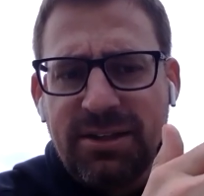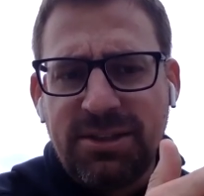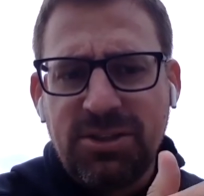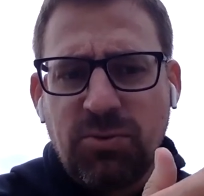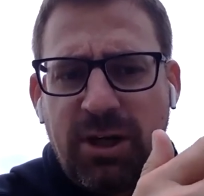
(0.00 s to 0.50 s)

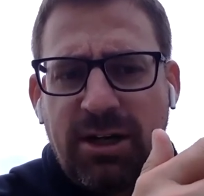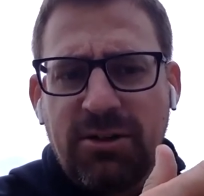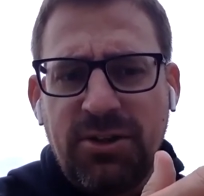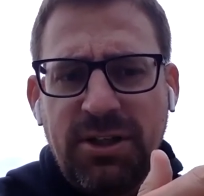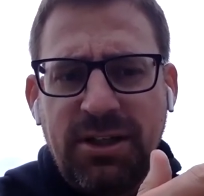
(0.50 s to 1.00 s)
this is
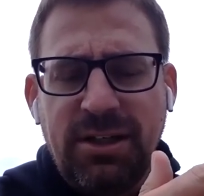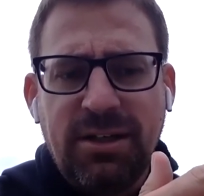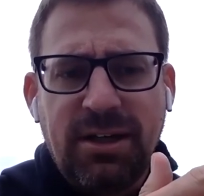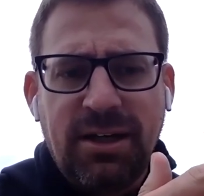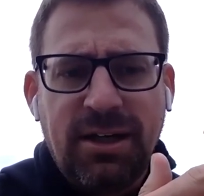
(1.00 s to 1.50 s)
where
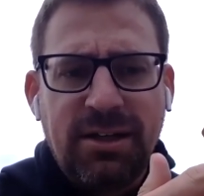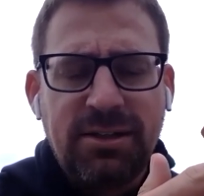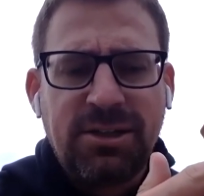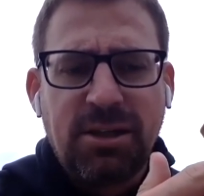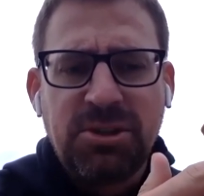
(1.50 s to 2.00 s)
the
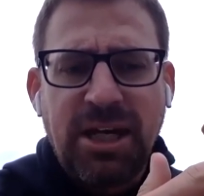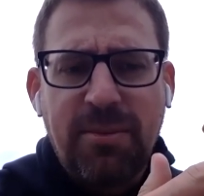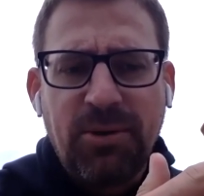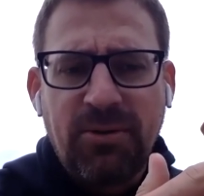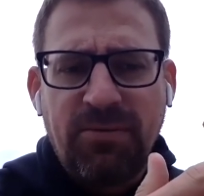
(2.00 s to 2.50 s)

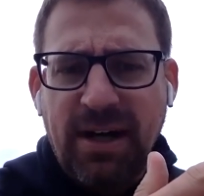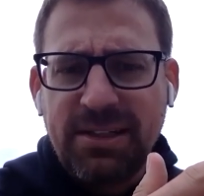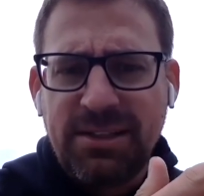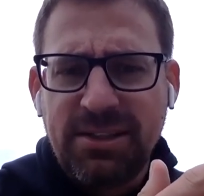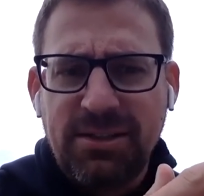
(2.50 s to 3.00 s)
subscapular
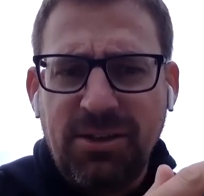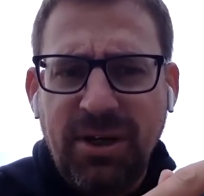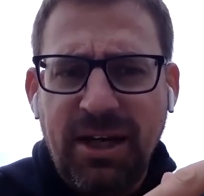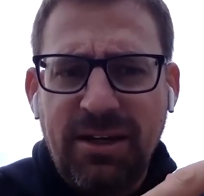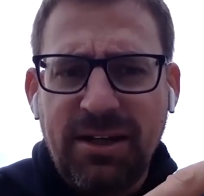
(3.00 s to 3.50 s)
fossa is
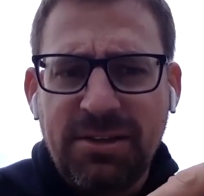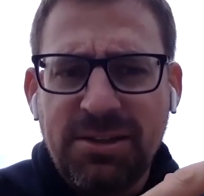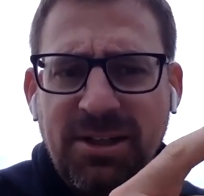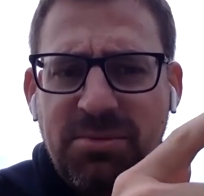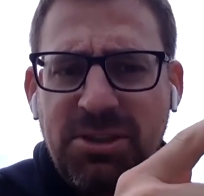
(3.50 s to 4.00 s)
located and
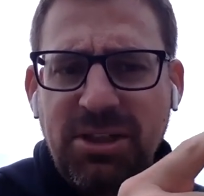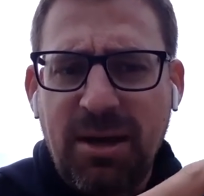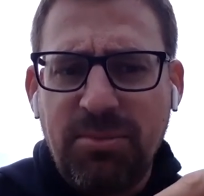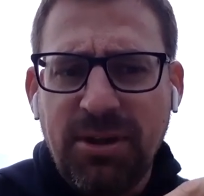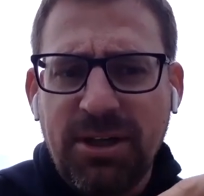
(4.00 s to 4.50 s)
the
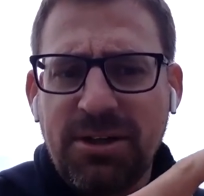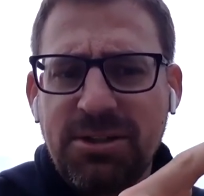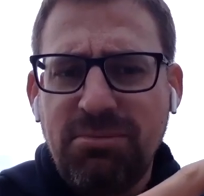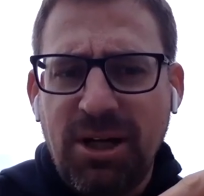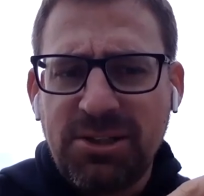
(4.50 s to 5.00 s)

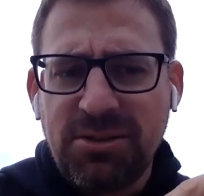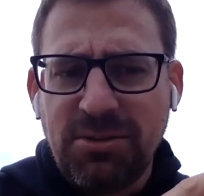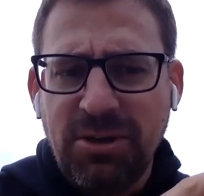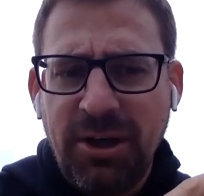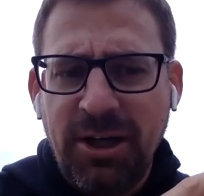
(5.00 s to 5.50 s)
subscapularis
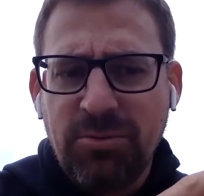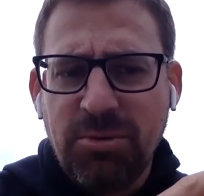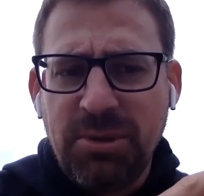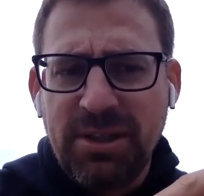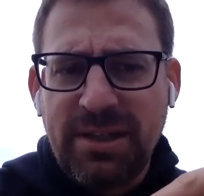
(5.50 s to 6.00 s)
muscle
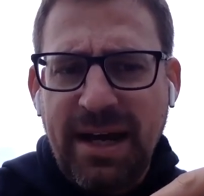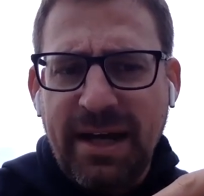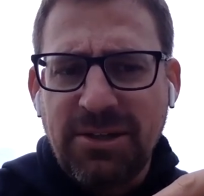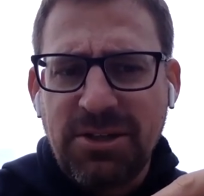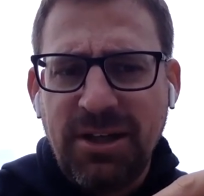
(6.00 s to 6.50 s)
would be
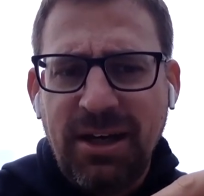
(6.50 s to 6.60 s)
attached.